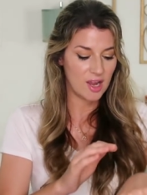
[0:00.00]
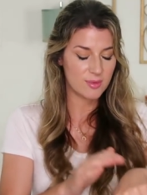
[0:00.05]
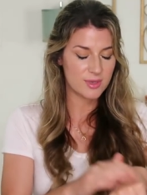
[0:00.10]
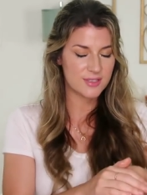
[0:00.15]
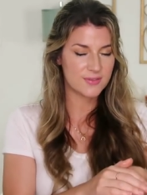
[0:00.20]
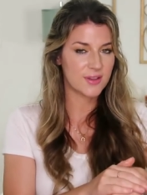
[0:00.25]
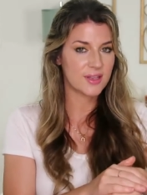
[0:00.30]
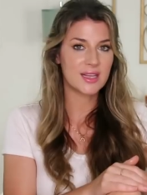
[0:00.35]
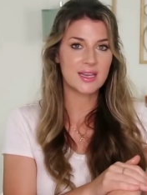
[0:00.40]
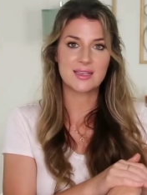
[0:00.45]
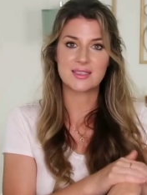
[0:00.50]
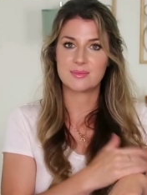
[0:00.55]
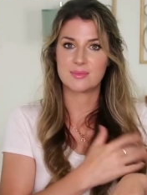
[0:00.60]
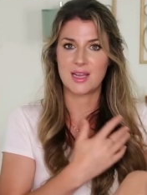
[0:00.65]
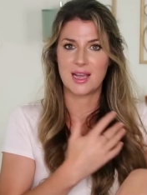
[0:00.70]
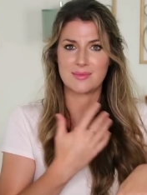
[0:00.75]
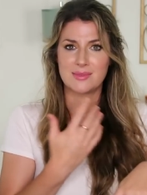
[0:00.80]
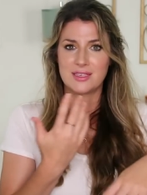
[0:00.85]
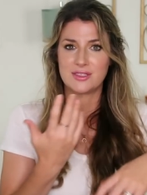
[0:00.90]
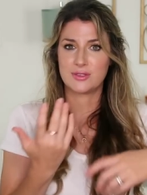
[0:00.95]
I almost feel like
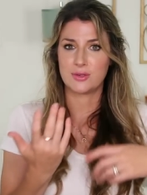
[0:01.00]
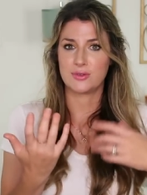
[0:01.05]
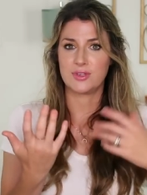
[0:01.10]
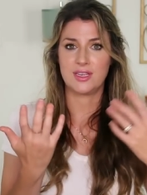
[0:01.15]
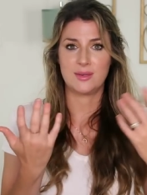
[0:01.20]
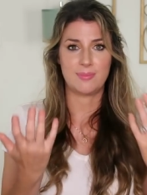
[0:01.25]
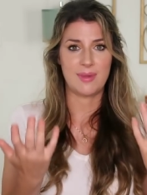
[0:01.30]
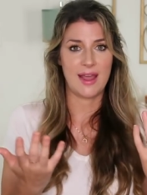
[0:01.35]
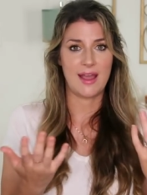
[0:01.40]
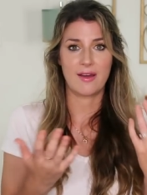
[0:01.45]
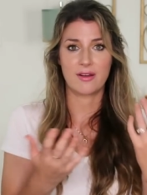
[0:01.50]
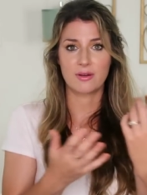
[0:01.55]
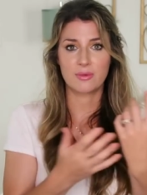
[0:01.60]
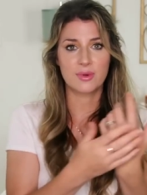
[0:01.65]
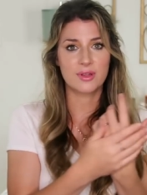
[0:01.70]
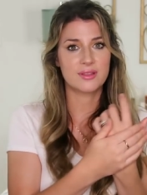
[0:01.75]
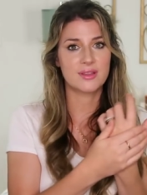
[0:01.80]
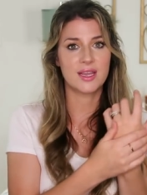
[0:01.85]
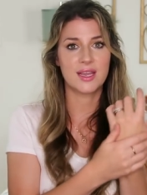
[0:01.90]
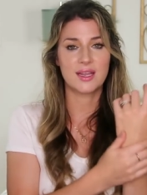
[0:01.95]
sometimes I don't need powder
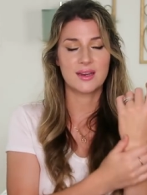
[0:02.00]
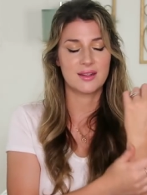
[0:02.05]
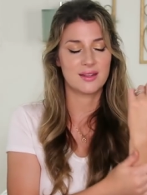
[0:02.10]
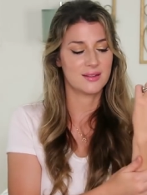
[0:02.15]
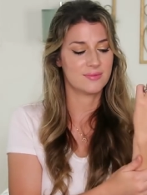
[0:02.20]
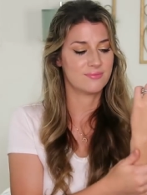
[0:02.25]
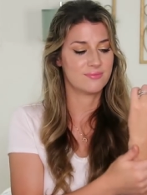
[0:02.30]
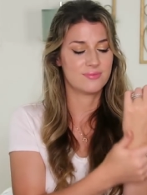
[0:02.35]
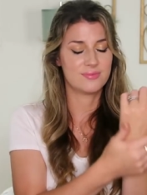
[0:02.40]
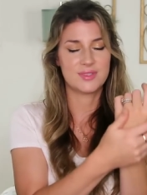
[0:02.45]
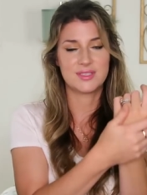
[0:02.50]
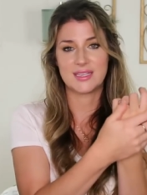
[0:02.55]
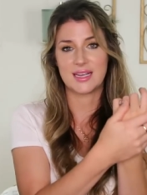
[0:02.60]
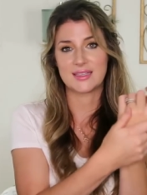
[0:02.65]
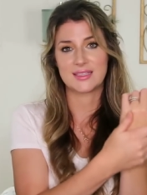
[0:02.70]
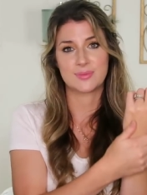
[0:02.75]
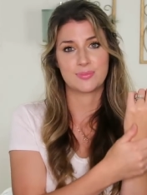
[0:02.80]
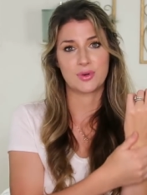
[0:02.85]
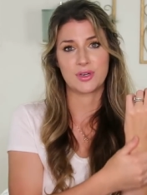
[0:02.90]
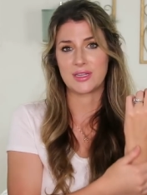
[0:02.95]
with it. It
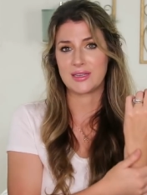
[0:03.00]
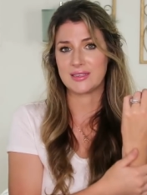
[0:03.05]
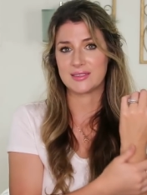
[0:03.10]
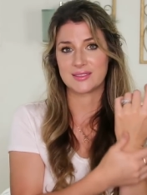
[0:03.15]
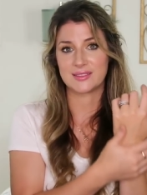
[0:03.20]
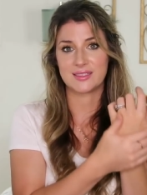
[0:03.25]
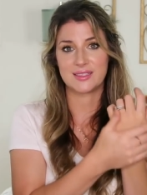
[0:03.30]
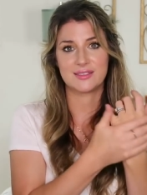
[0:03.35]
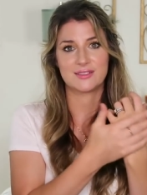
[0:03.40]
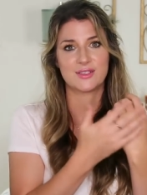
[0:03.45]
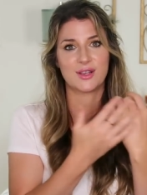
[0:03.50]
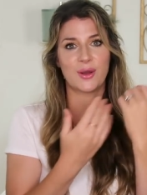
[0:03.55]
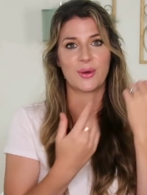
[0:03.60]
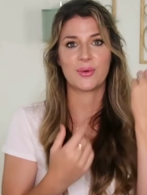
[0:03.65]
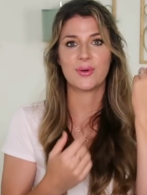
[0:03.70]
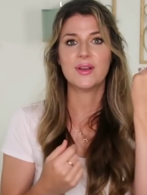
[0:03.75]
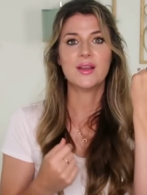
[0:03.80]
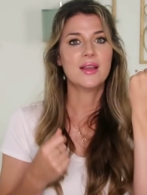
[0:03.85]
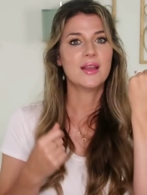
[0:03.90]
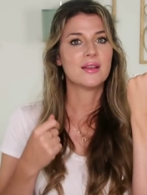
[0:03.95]
sets pretty easily.
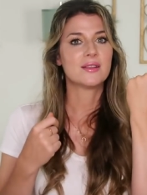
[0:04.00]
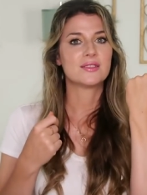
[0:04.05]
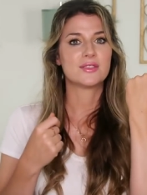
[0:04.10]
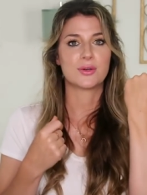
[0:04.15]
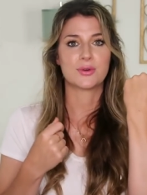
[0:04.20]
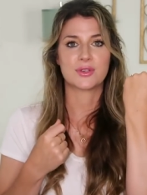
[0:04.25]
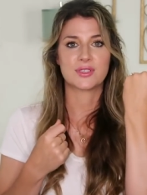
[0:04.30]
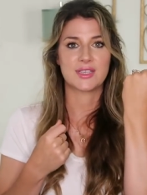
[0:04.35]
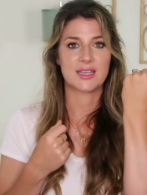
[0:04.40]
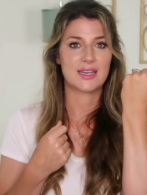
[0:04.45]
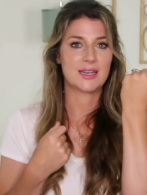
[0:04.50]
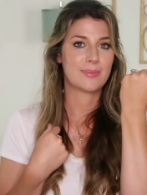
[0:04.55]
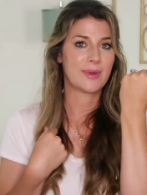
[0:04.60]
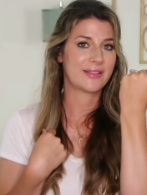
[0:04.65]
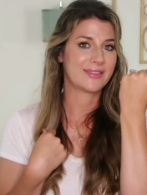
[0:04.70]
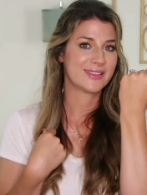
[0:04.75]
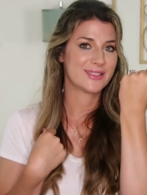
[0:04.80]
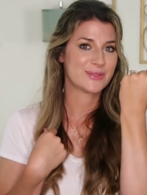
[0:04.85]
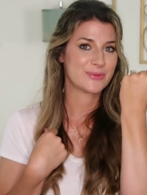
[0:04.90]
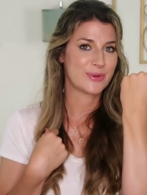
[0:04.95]
So so excited
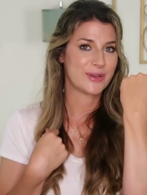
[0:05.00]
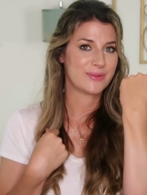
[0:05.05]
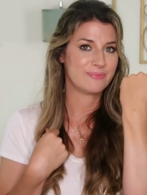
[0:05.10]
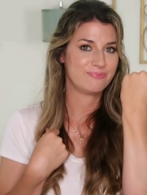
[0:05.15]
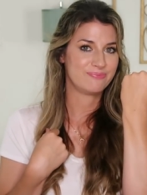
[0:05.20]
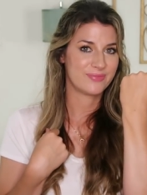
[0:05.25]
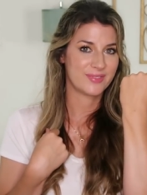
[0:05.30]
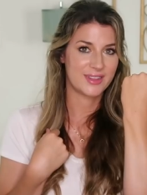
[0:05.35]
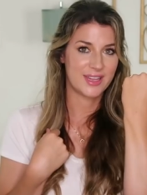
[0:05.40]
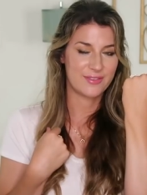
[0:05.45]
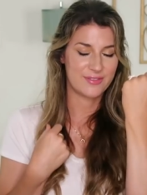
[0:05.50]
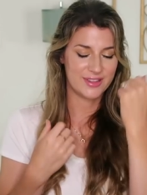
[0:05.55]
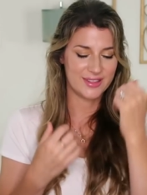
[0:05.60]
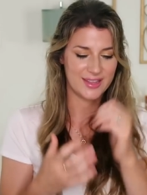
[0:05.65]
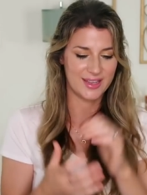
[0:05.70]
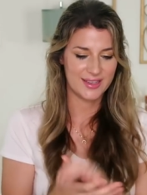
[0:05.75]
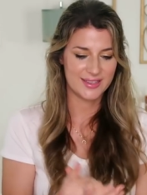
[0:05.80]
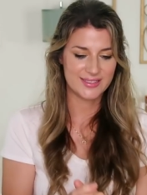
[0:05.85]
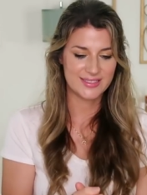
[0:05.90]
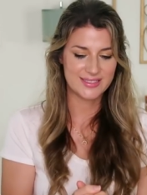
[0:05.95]
about this one.
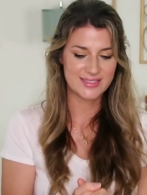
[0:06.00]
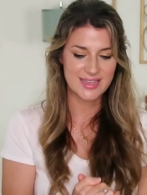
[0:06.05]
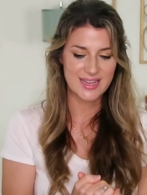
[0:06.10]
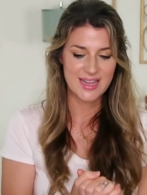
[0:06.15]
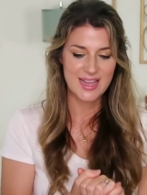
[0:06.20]
Loving this.